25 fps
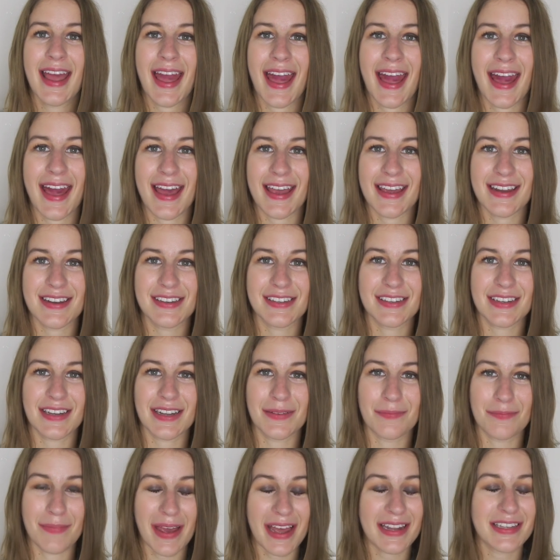And
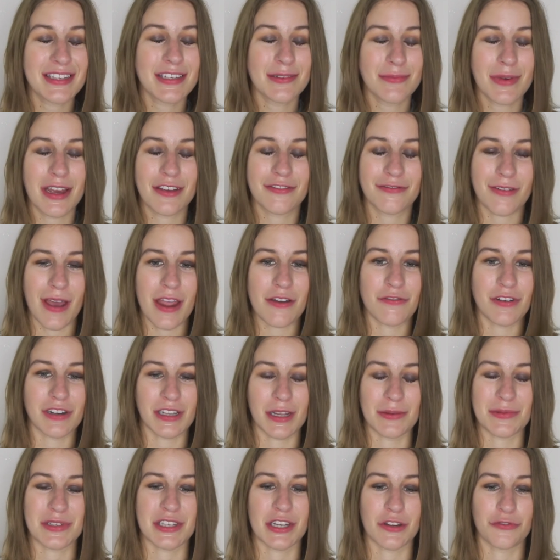mattes are my favourite
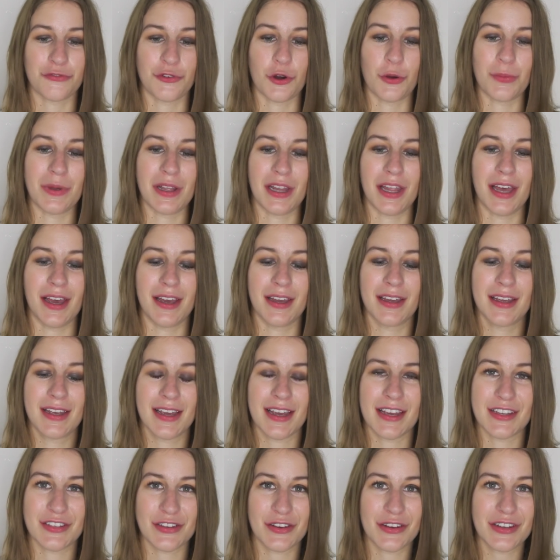lipstick formula,
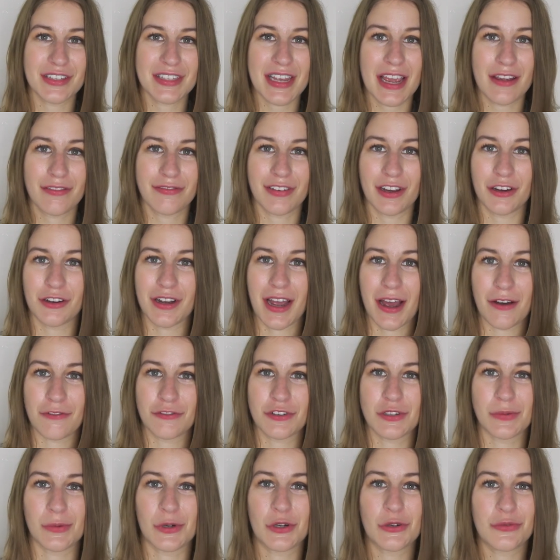as long as they feel
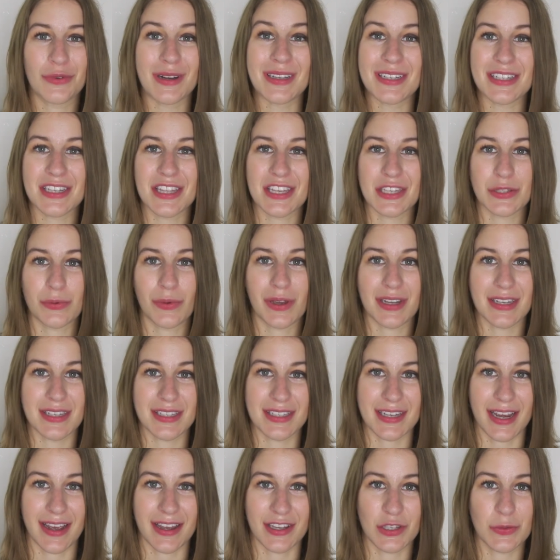comfortable, which this one
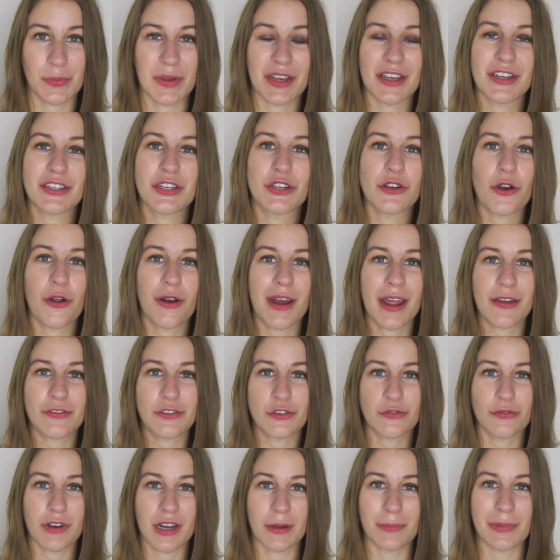does because you don't have
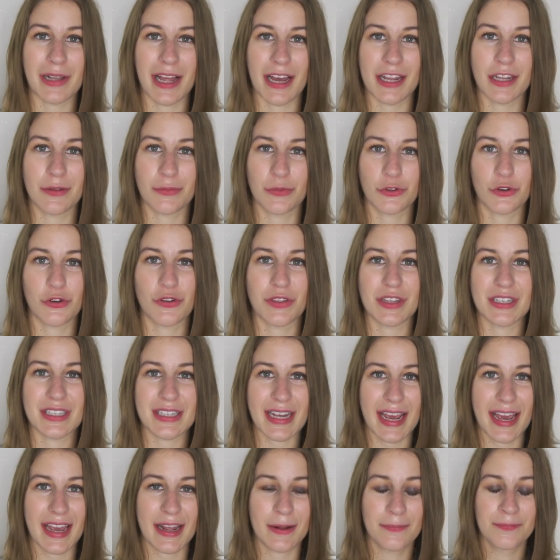to reapply them through the
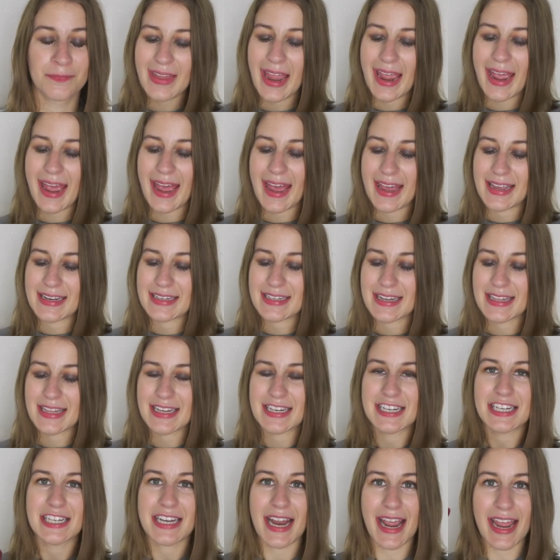day. And the
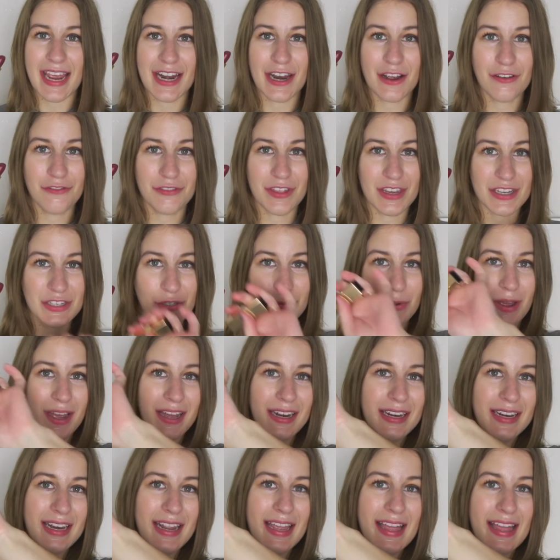shade of this
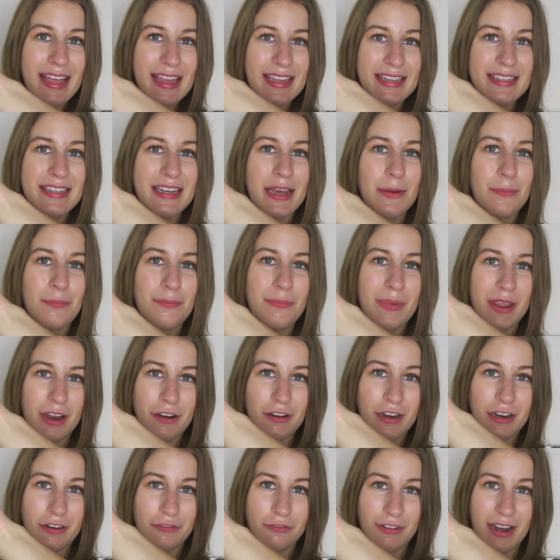one is a
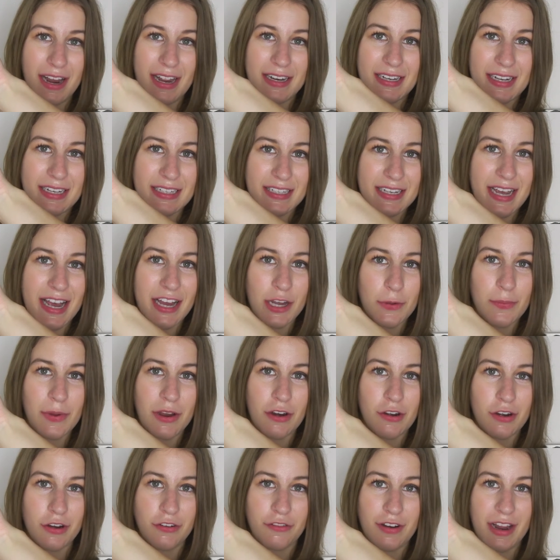berry red, a dark
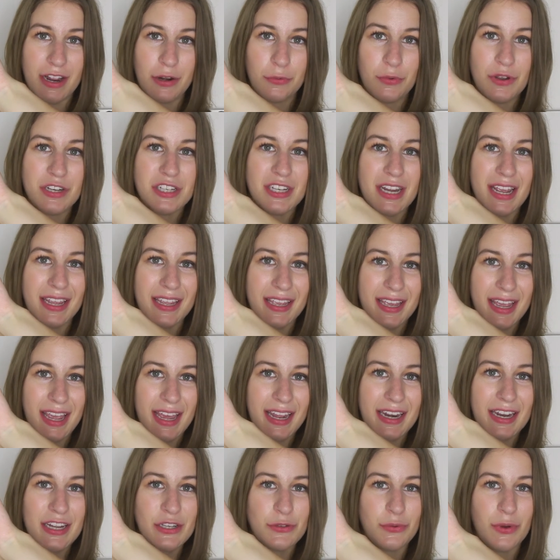berry red, which
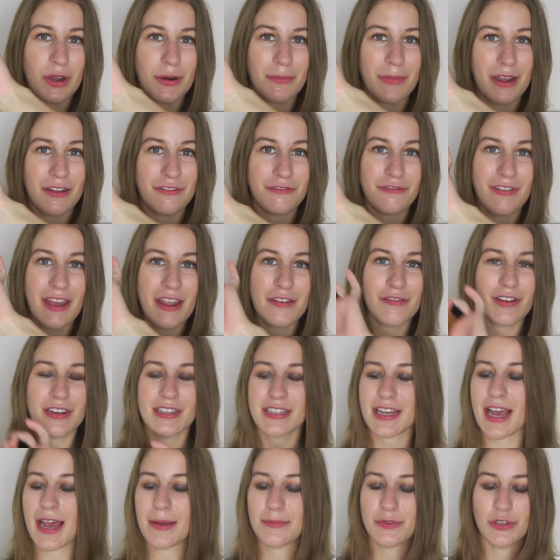again is one of my favourite
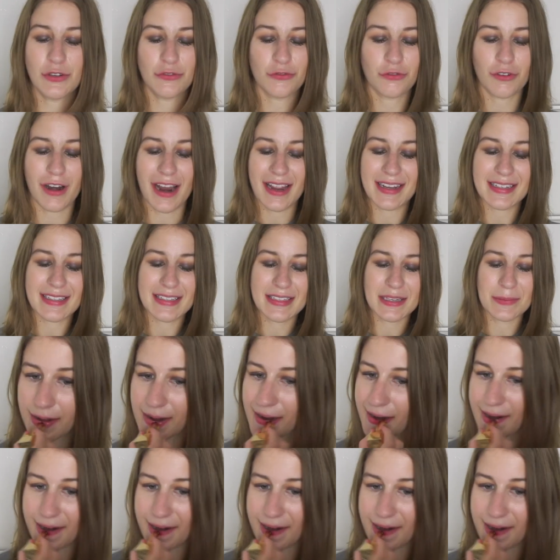types of reds.